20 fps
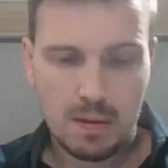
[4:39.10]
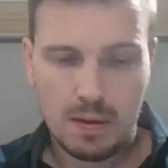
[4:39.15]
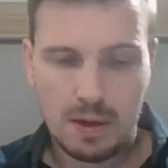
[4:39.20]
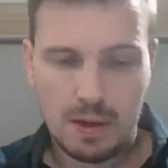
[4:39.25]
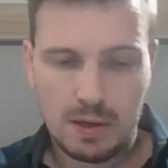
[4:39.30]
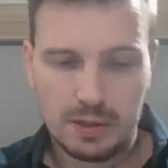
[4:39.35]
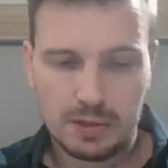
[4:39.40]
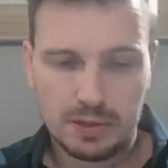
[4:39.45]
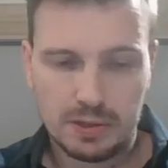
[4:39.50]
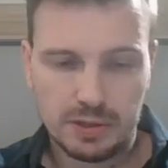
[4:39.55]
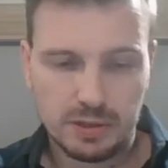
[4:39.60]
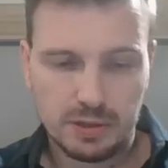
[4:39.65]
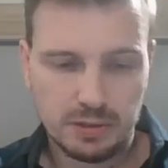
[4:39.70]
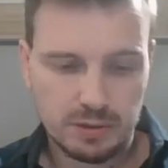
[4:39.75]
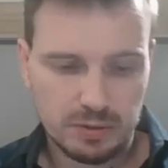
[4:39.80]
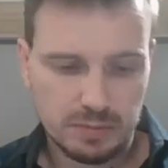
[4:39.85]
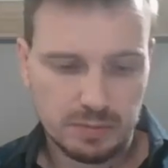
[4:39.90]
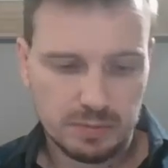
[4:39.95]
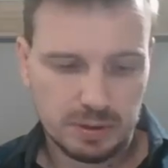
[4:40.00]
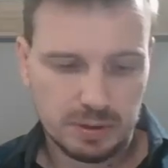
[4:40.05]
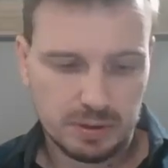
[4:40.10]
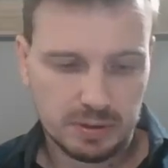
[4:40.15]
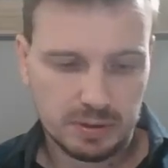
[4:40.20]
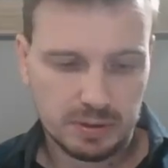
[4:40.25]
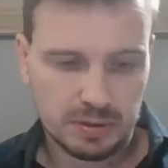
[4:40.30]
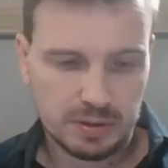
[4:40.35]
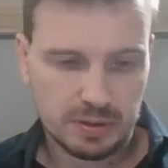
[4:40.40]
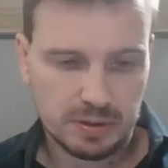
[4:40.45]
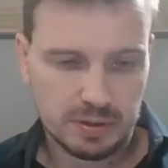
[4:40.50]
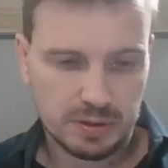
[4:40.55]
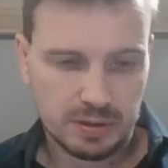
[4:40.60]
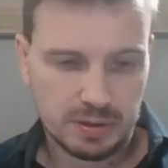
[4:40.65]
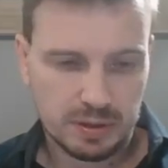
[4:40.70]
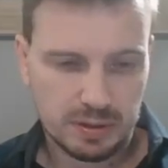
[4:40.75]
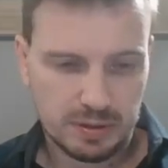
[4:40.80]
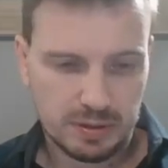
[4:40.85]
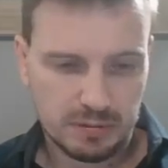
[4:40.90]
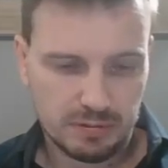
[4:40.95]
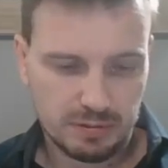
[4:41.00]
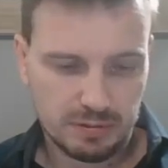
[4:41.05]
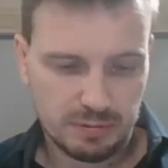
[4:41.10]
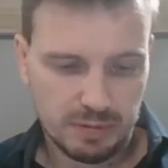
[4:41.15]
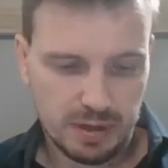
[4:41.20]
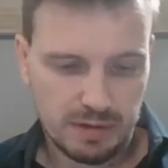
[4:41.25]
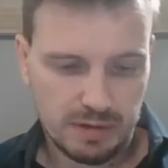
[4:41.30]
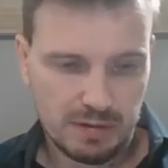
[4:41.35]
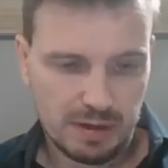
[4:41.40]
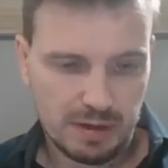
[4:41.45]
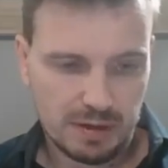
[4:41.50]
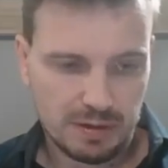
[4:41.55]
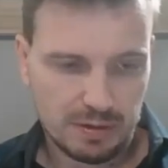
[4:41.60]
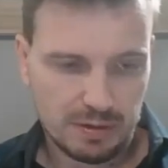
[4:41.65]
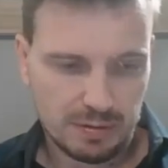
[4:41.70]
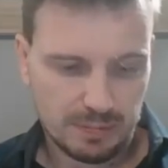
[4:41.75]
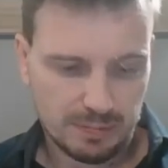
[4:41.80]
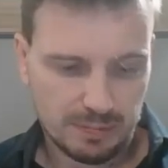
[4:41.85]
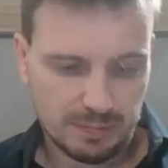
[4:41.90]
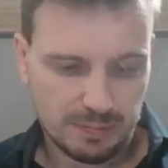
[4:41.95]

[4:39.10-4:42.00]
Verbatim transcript: And it should do because it's just a different way around.